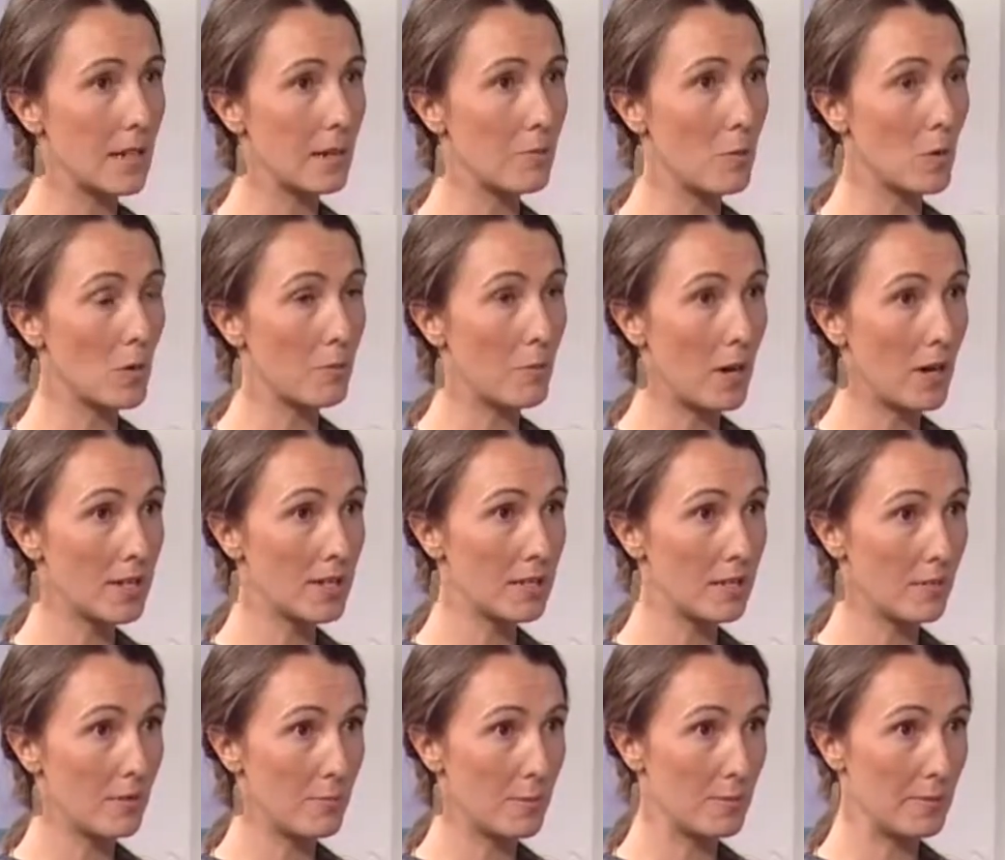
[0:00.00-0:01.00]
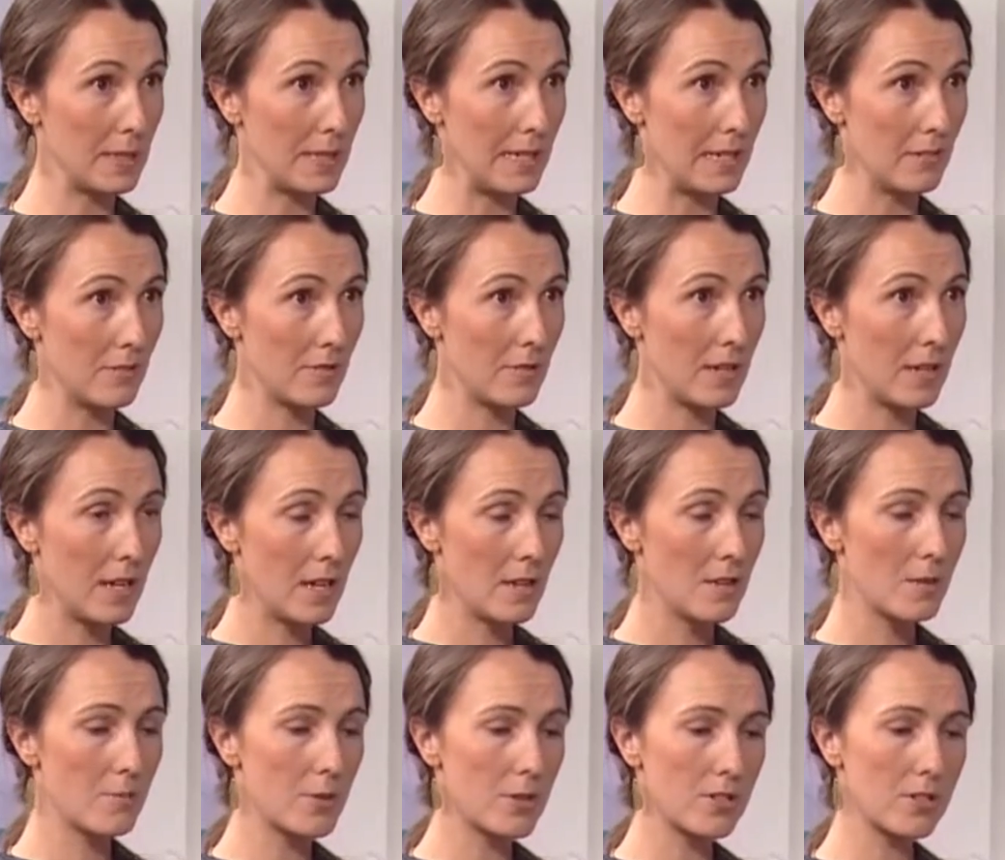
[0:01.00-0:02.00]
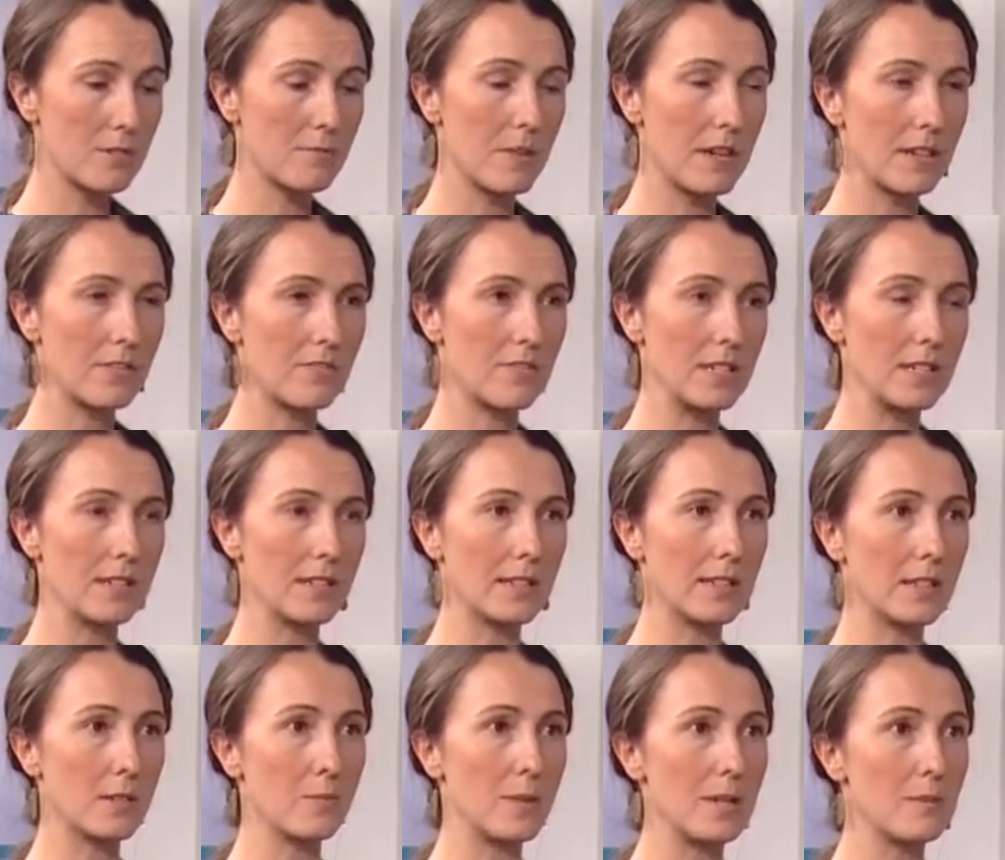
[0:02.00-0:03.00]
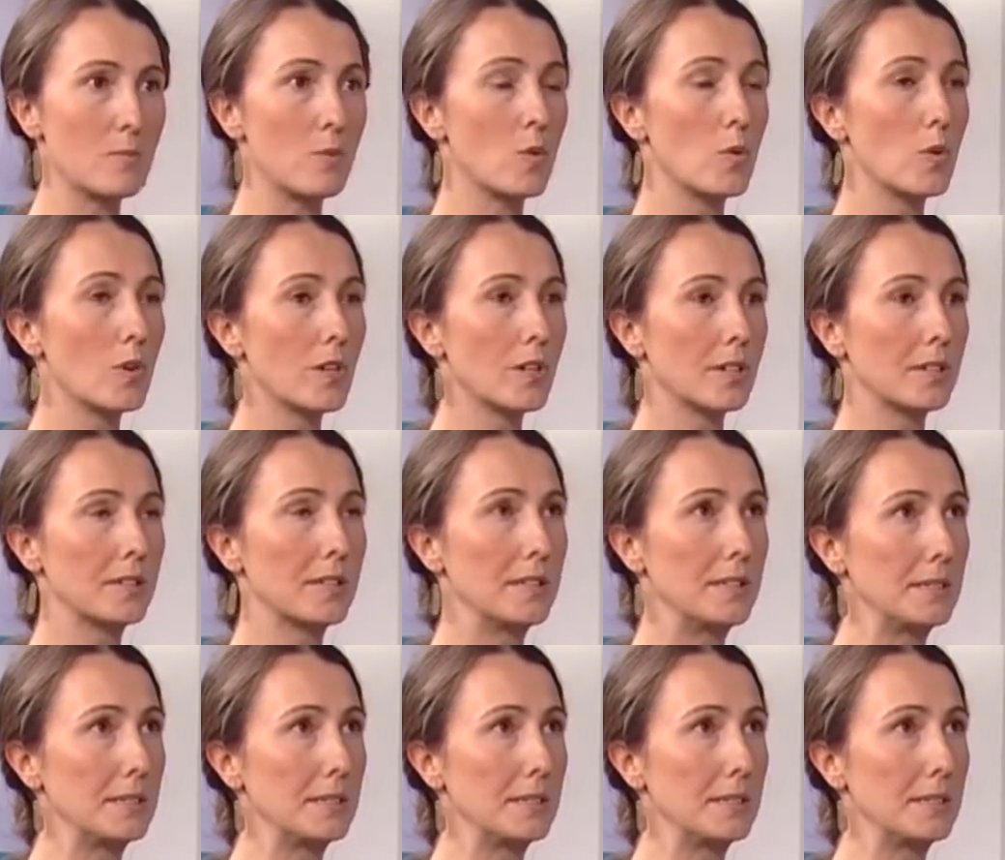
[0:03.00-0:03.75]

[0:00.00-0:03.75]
a more positive belief, the person might feel a little bit more